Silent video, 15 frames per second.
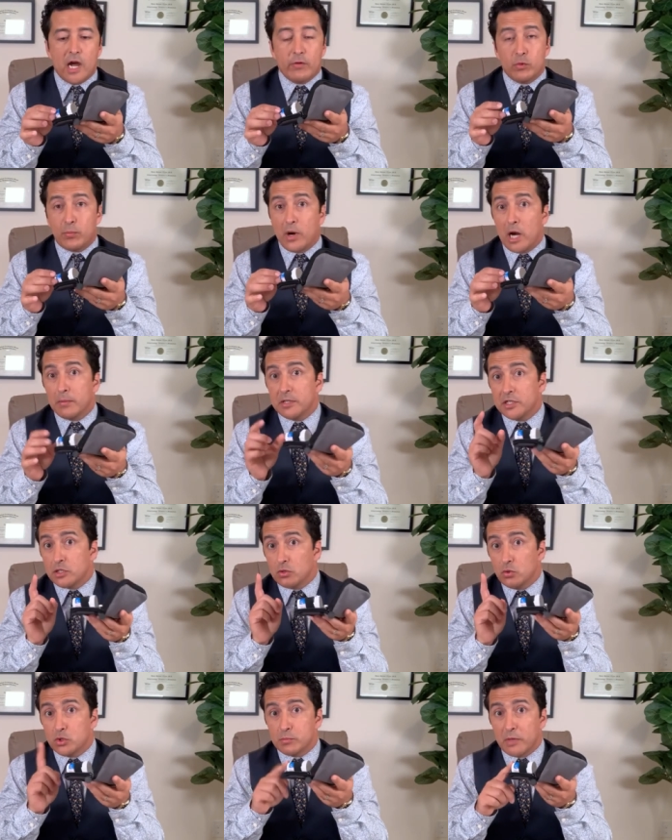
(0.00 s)
I would probably
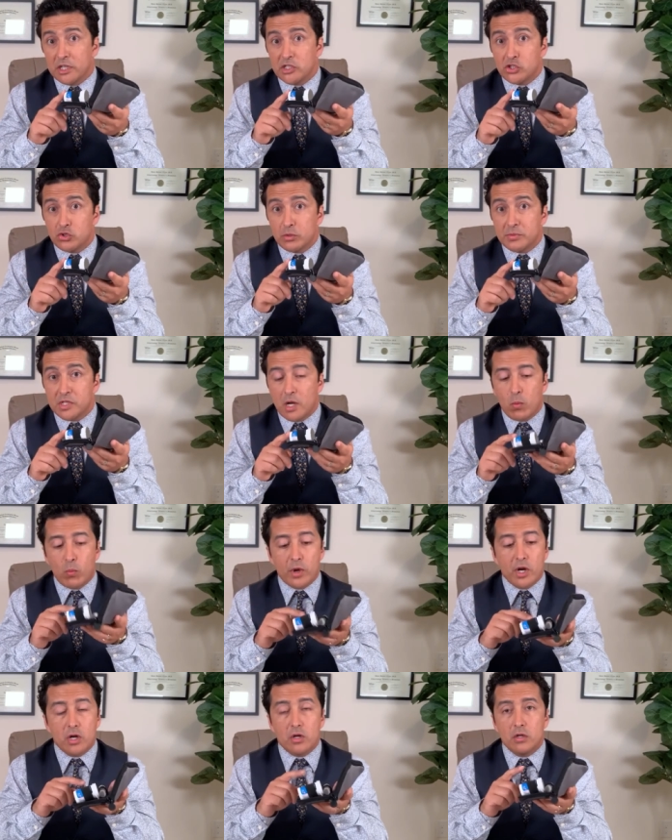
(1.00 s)
either lose my strip
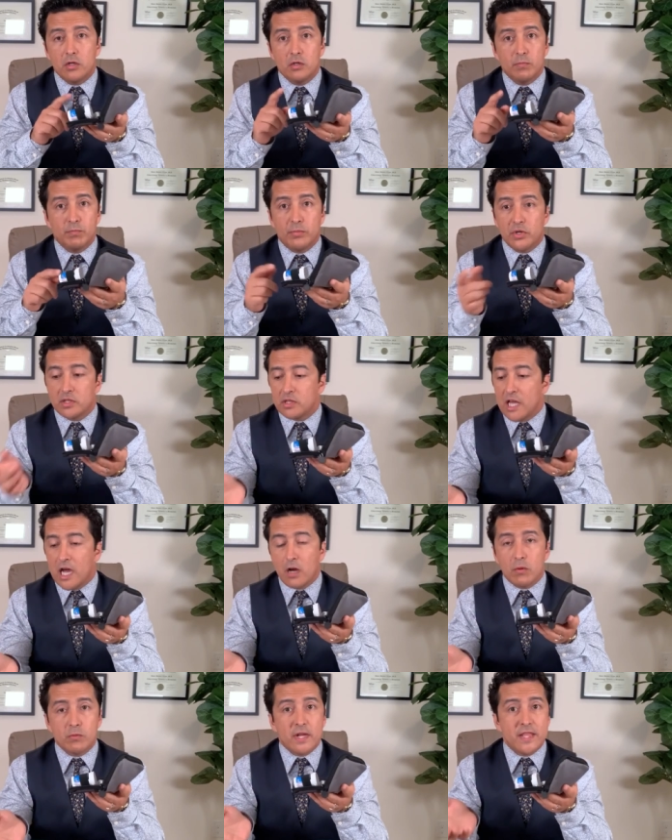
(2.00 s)
somewhere, put it
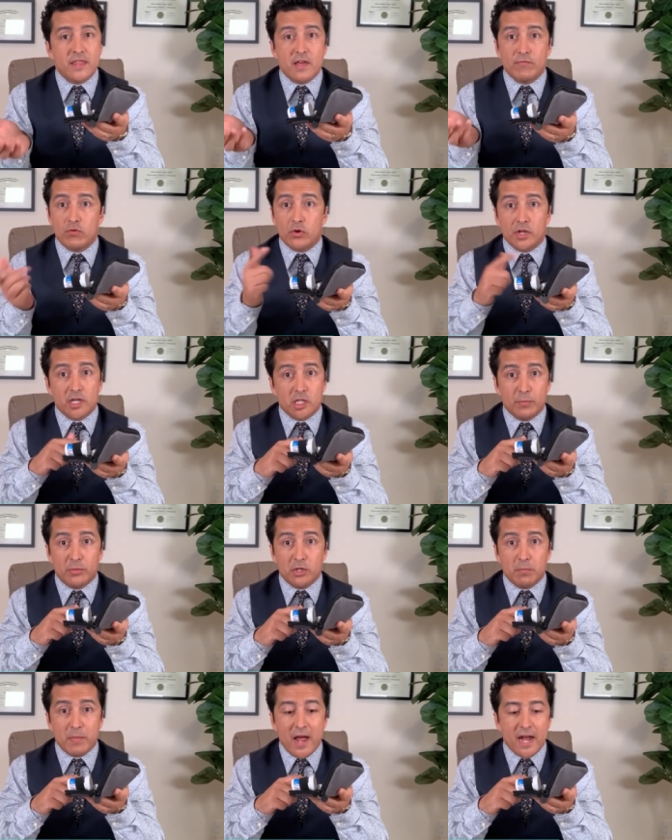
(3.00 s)
down, and then forget to
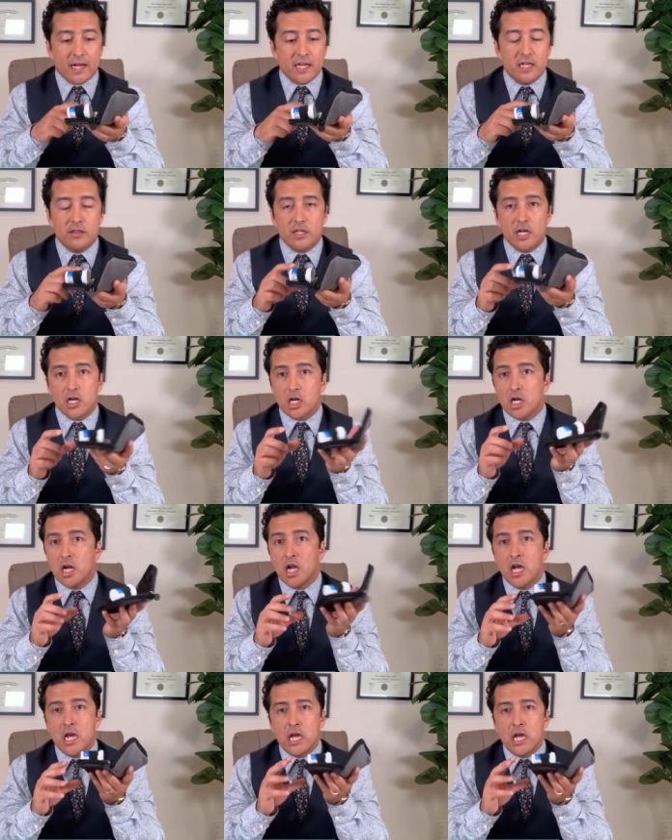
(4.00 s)
put it back in there.